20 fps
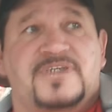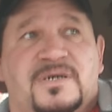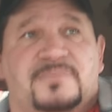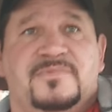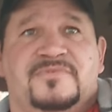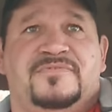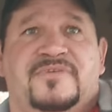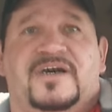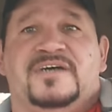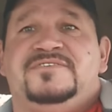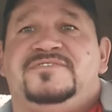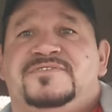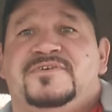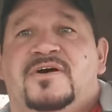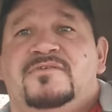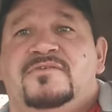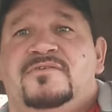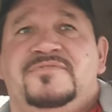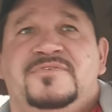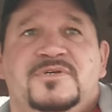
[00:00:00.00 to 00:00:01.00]
I'm a five
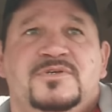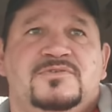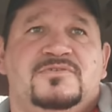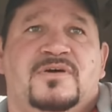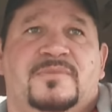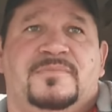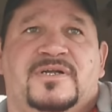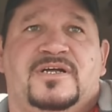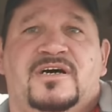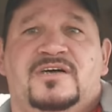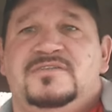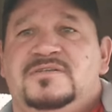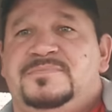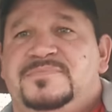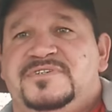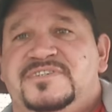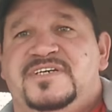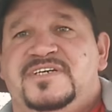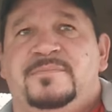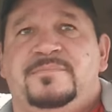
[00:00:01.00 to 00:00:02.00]
star review. I'm at
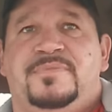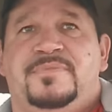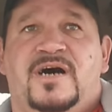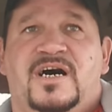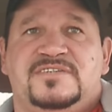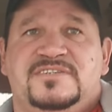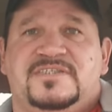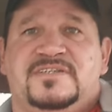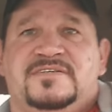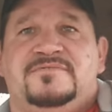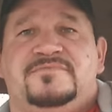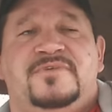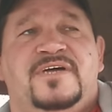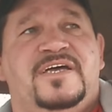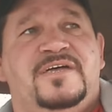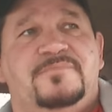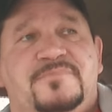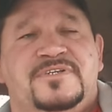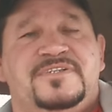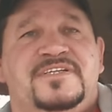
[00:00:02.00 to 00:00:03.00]
100% positive
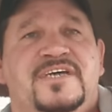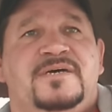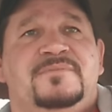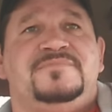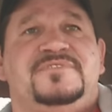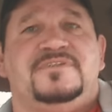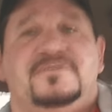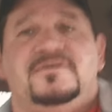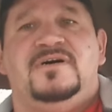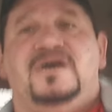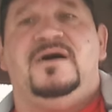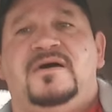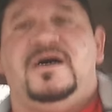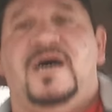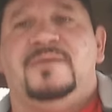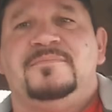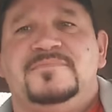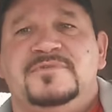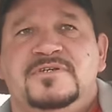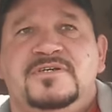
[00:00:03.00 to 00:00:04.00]
rate with them, so
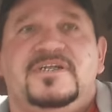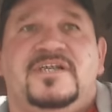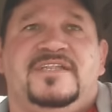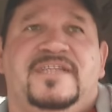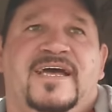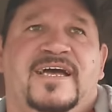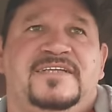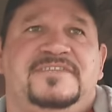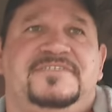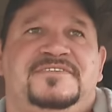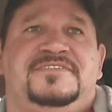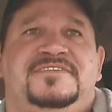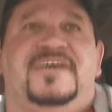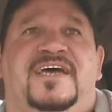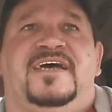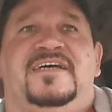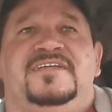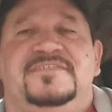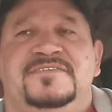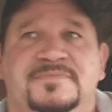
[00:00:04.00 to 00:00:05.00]
I'm good in that
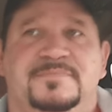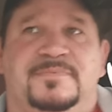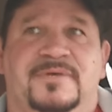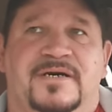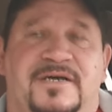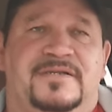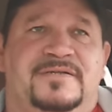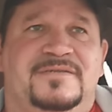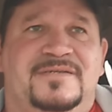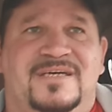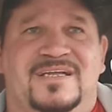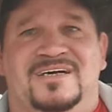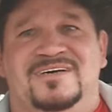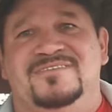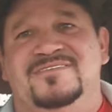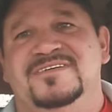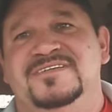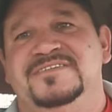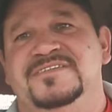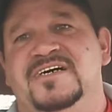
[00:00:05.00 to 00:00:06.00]
sense. But, you
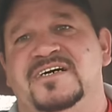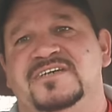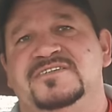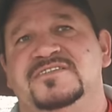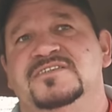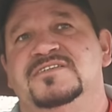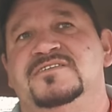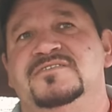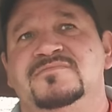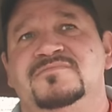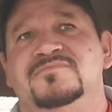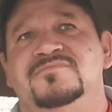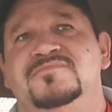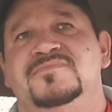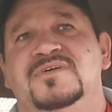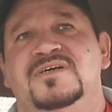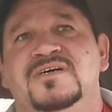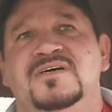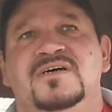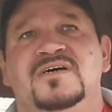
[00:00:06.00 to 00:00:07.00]
know, it doesn't
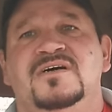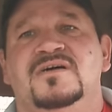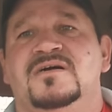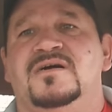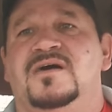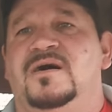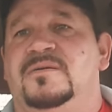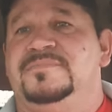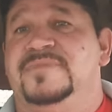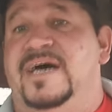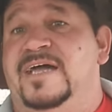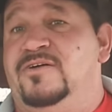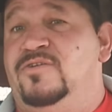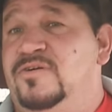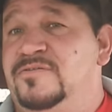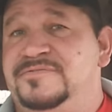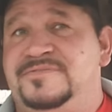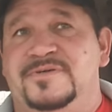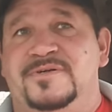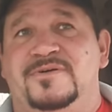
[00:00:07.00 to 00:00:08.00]
come that
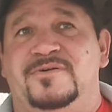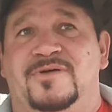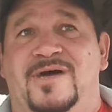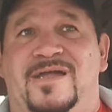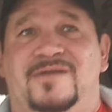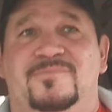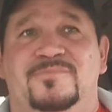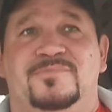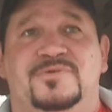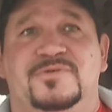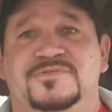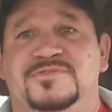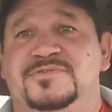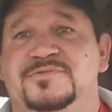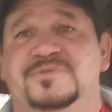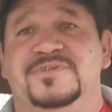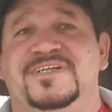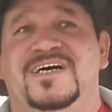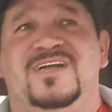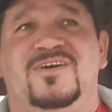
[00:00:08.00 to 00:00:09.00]
often, or I don't
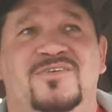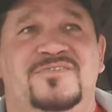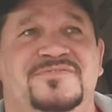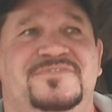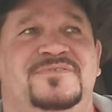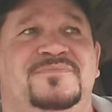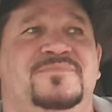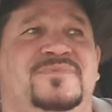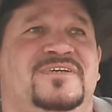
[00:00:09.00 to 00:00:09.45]
pursue it that often.